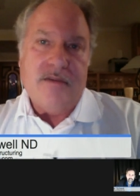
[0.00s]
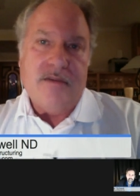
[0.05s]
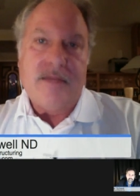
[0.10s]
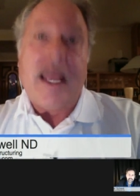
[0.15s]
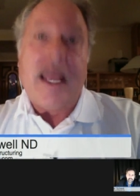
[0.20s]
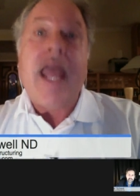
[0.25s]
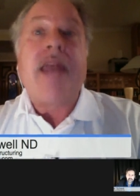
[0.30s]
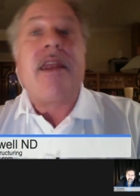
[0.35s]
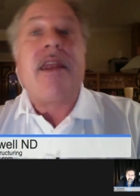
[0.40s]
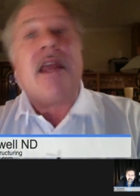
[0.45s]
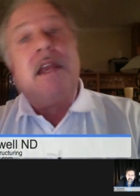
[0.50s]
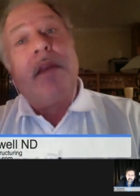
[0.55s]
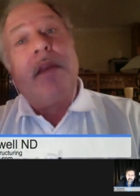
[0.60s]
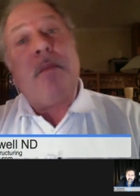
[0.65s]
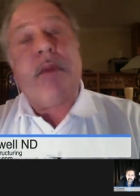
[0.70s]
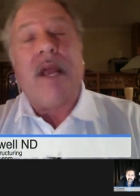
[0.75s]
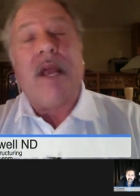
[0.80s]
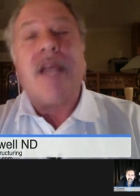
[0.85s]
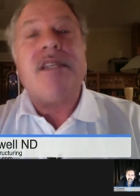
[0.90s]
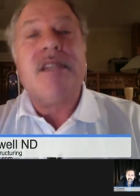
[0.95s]

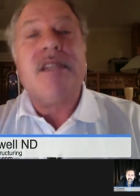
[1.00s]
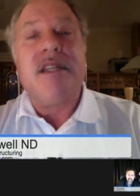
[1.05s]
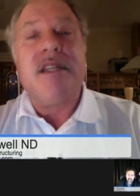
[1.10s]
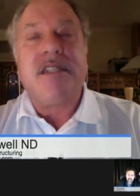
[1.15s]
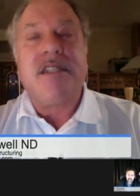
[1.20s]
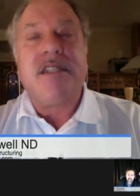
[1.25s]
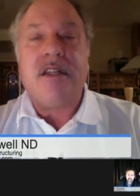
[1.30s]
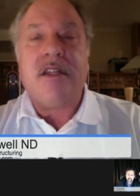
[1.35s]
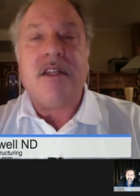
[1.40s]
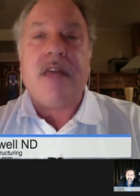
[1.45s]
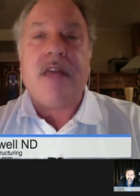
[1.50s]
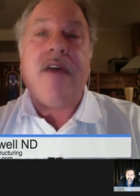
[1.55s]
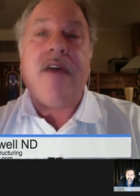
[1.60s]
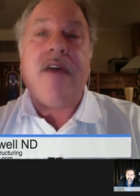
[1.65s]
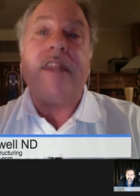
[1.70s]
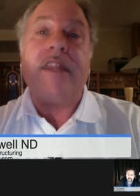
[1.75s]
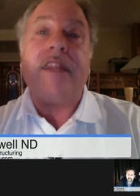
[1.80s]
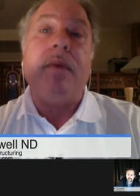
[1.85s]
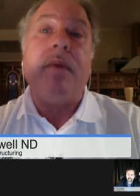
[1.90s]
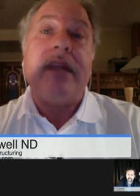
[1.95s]
antidepressants till they
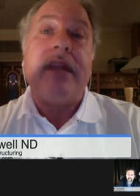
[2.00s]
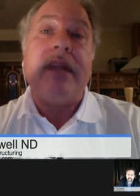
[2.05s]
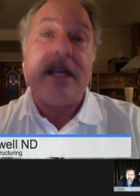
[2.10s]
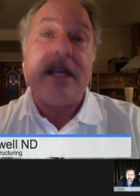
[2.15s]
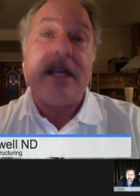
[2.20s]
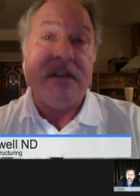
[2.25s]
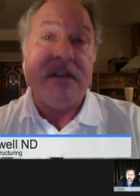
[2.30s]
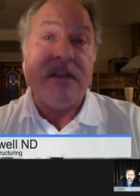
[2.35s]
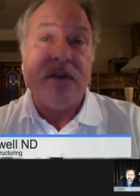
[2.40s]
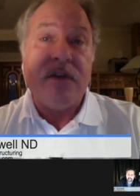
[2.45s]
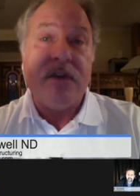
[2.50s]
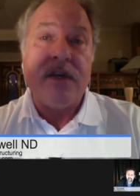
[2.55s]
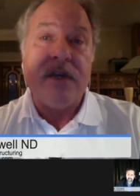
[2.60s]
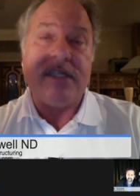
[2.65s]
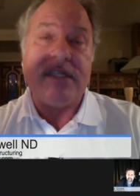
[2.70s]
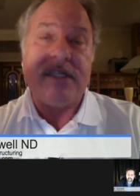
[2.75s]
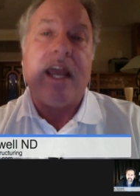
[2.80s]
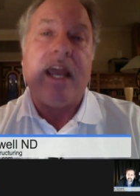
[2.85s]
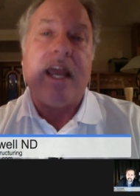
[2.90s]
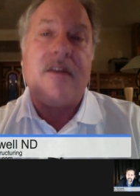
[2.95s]
find the one that has the
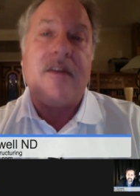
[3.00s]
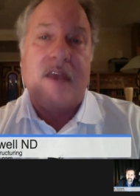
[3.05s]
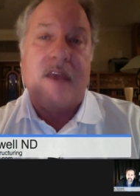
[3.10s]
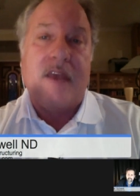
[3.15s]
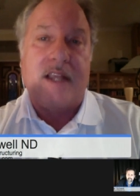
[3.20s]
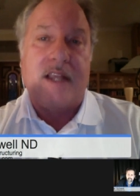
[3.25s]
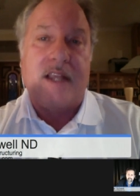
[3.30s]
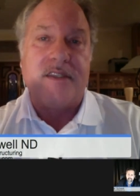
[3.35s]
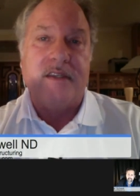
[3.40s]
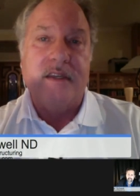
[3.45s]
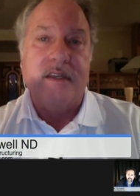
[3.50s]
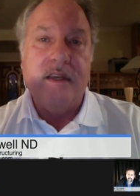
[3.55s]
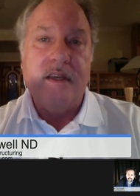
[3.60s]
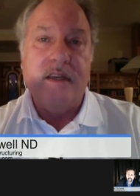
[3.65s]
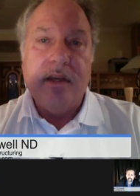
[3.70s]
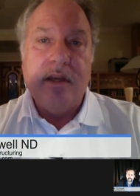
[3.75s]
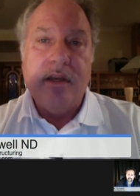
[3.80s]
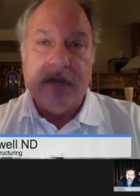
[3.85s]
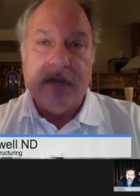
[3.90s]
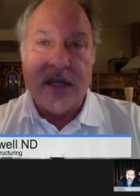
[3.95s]
fewest side effects,
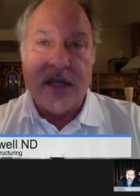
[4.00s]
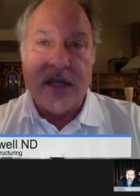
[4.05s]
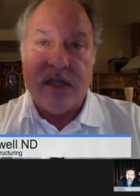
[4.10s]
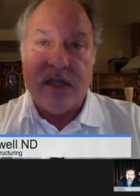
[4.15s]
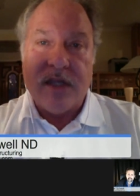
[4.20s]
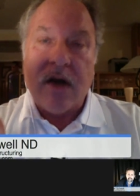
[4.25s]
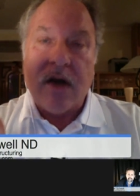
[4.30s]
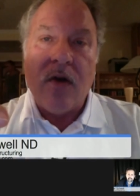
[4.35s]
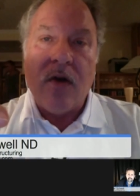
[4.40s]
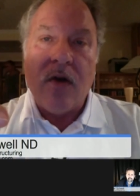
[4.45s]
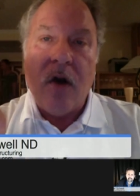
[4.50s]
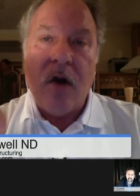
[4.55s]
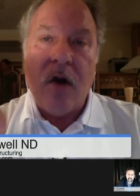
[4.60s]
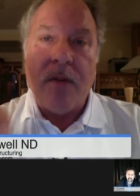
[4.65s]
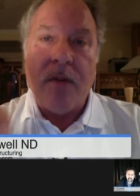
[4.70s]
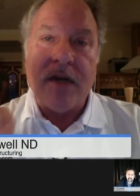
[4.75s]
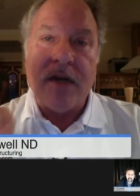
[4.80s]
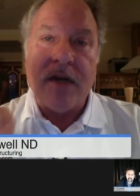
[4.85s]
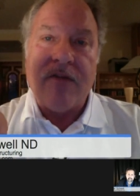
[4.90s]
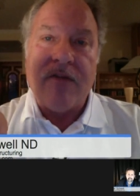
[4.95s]
because they're
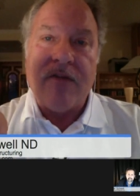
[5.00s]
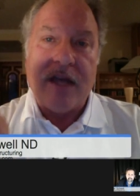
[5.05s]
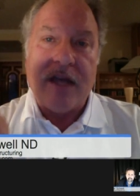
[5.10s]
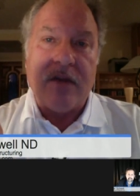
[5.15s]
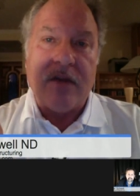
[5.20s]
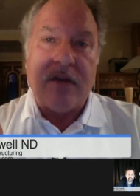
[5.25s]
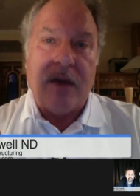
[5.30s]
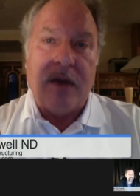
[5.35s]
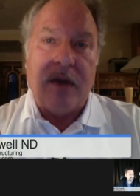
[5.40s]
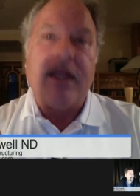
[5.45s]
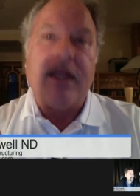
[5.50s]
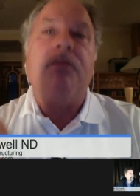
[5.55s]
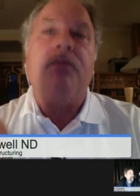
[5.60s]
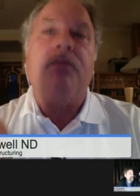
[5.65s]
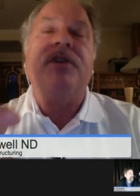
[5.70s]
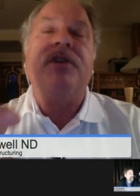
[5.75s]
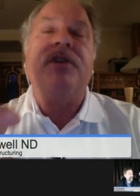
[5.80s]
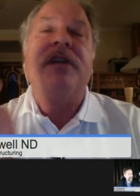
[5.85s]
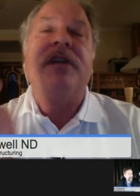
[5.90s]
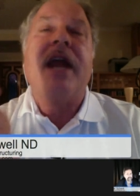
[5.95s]
hoping to find the one
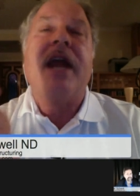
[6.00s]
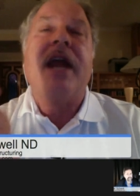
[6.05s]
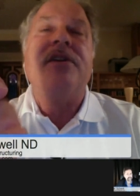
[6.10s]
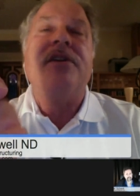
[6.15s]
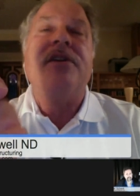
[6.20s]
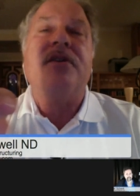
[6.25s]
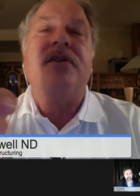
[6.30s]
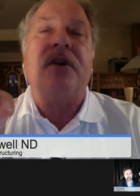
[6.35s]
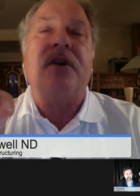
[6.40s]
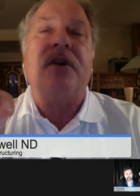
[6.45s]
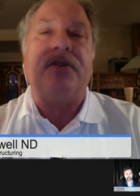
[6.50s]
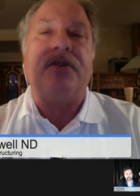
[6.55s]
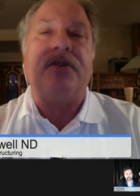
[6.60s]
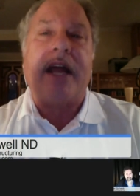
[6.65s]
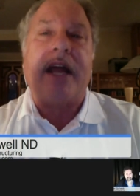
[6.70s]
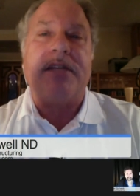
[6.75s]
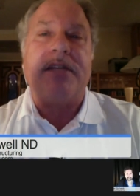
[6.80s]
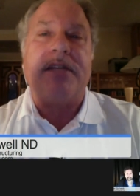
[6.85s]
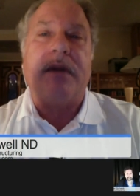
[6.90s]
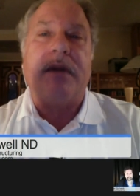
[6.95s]
that will change the
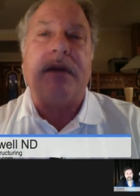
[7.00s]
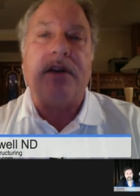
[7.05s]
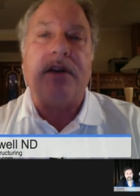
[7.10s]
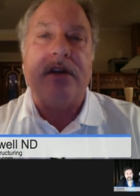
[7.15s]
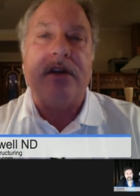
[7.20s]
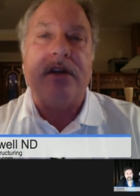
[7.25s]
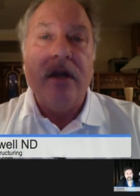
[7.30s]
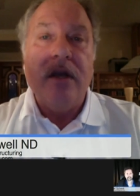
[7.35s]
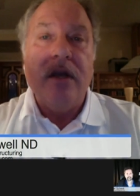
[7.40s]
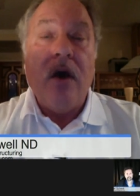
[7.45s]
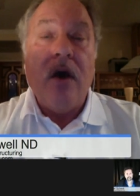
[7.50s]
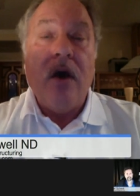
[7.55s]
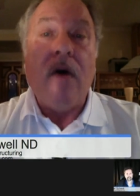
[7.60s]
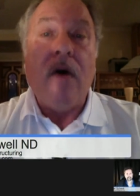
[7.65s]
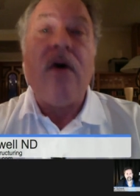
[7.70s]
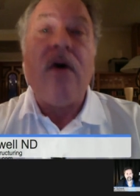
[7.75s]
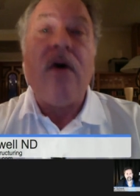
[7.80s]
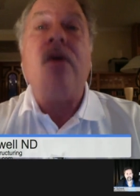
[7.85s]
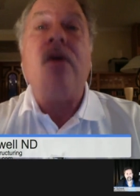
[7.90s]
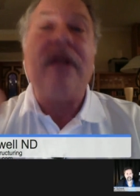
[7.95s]
neurotransmitters
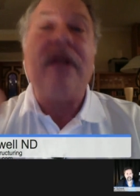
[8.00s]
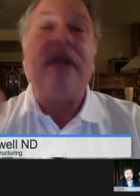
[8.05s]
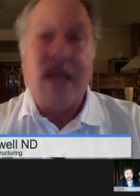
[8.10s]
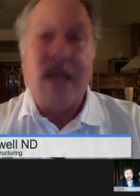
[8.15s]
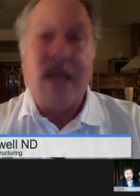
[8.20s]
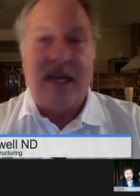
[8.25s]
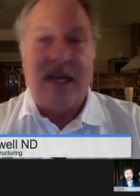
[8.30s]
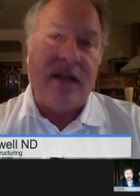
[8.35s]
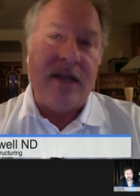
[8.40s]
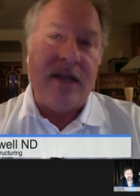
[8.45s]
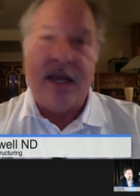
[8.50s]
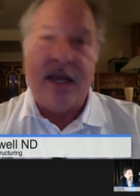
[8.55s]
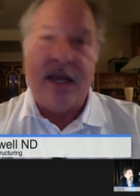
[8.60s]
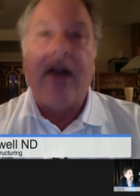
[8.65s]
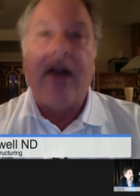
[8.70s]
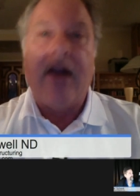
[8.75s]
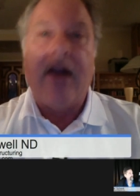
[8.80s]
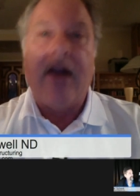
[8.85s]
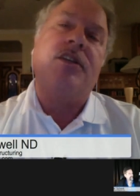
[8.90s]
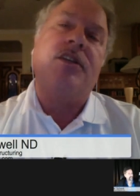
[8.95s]
only in the
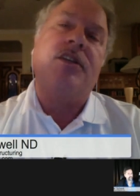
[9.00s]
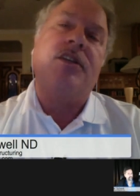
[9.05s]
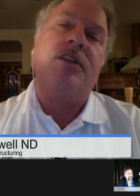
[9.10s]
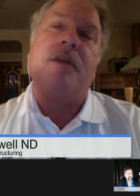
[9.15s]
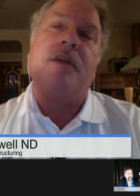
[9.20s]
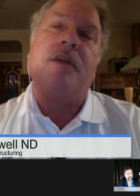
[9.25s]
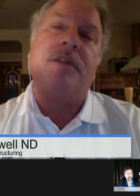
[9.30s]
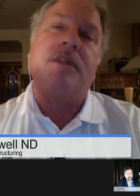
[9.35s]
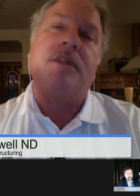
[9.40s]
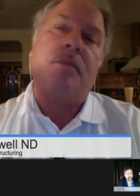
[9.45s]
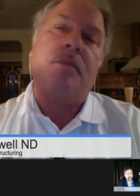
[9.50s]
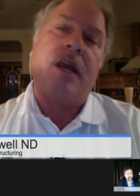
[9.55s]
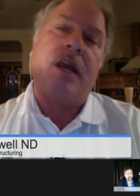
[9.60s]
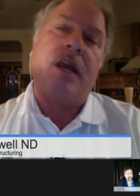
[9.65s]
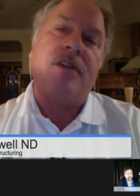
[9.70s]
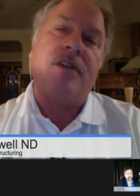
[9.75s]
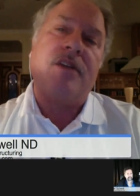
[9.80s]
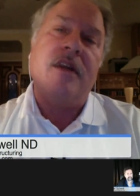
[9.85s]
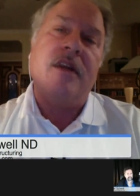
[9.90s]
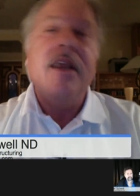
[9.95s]
area associated with
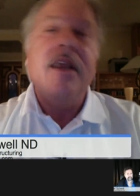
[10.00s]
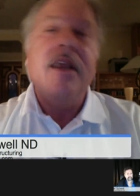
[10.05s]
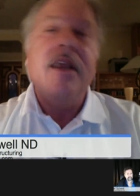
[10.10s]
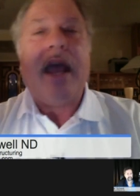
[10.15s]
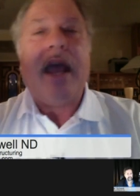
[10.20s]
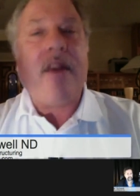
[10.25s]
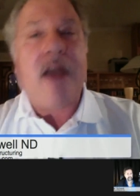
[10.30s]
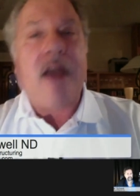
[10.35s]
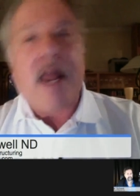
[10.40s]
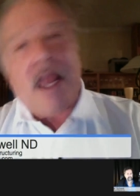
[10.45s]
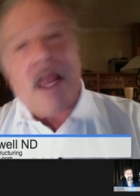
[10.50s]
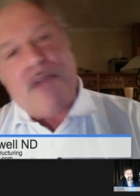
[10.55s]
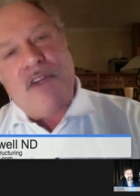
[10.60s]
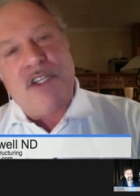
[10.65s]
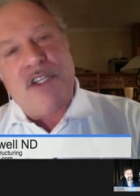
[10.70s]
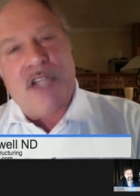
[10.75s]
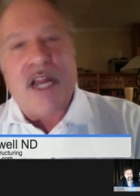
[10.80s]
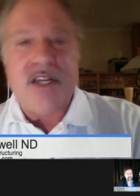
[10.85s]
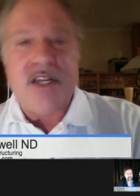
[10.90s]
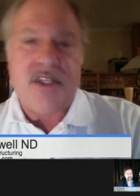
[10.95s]
depression and not have
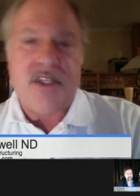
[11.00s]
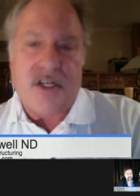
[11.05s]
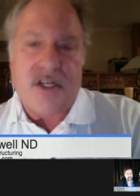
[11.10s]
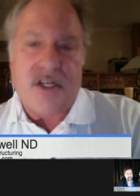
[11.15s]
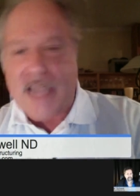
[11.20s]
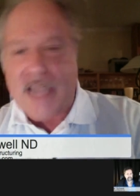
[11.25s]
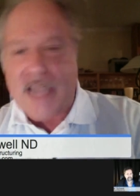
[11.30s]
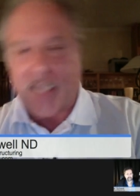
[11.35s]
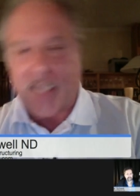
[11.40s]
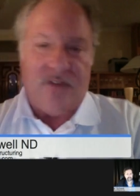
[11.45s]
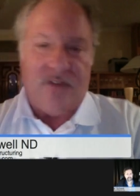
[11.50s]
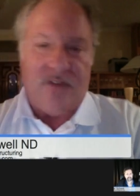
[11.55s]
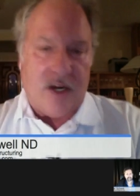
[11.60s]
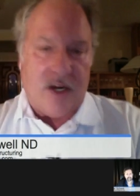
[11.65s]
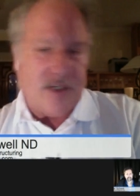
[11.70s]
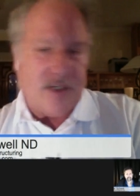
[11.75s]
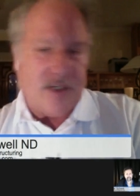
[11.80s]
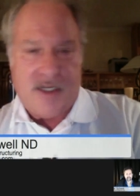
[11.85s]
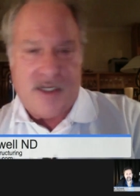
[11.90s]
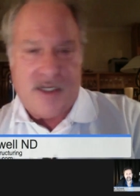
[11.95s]
it change their sex
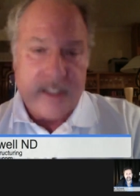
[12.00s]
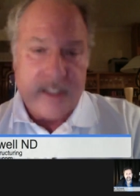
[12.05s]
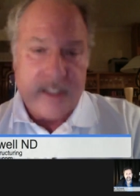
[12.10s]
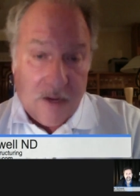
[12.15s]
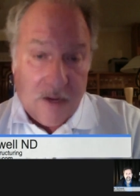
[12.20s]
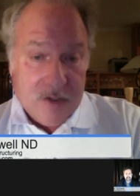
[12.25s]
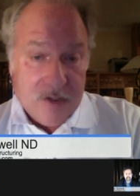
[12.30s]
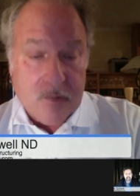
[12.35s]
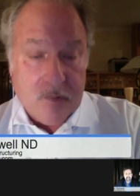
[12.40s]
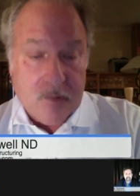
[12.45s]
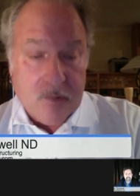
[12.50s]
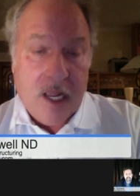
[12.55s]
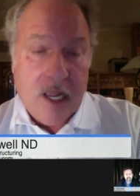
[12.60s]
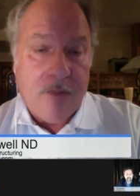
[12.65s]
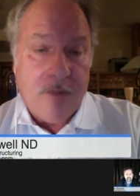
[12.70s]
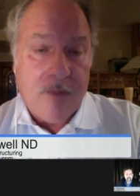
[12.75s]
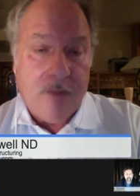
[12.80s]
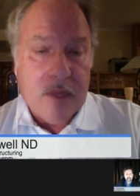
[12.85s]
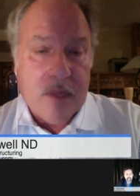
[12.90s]
function and stuff as well.